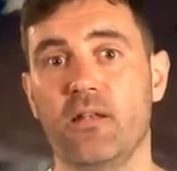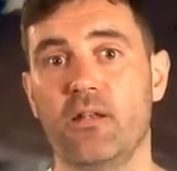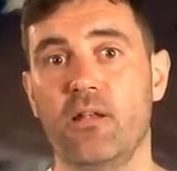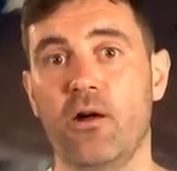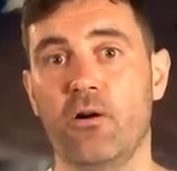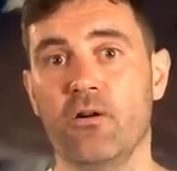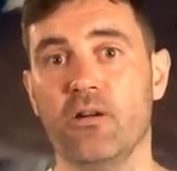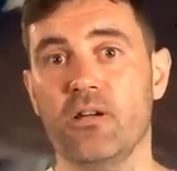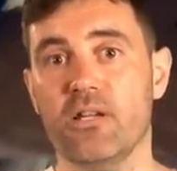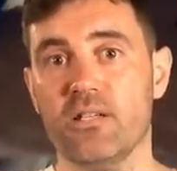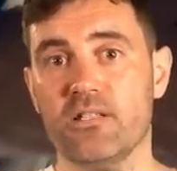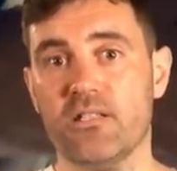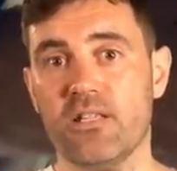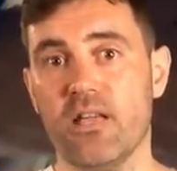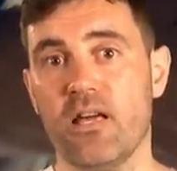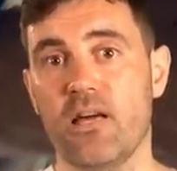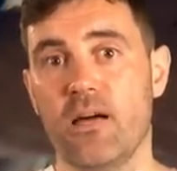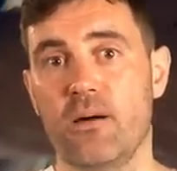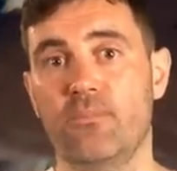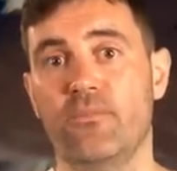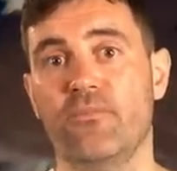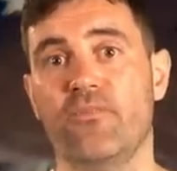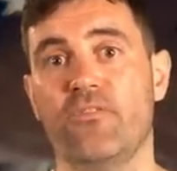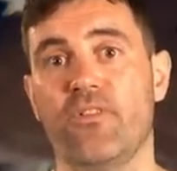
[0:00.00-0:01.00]
longer
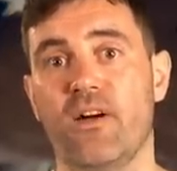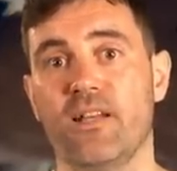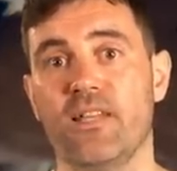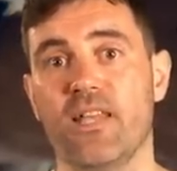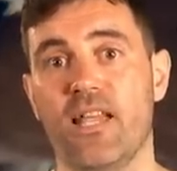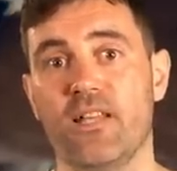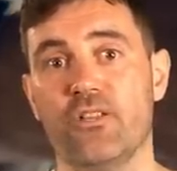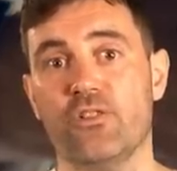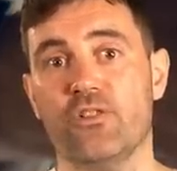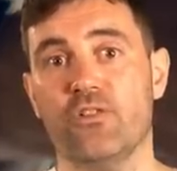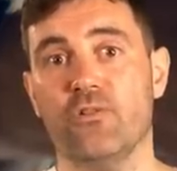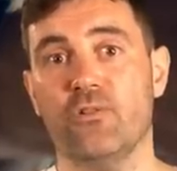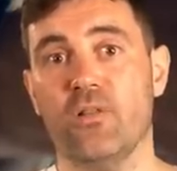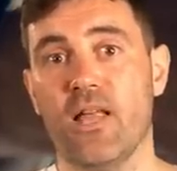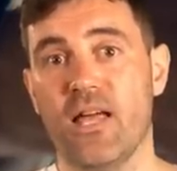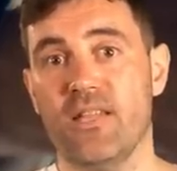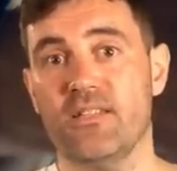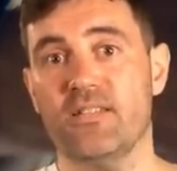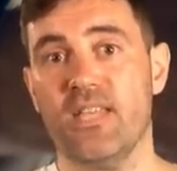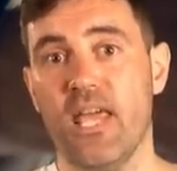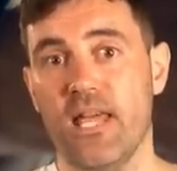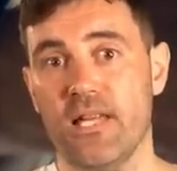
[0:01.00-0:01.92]
term financial and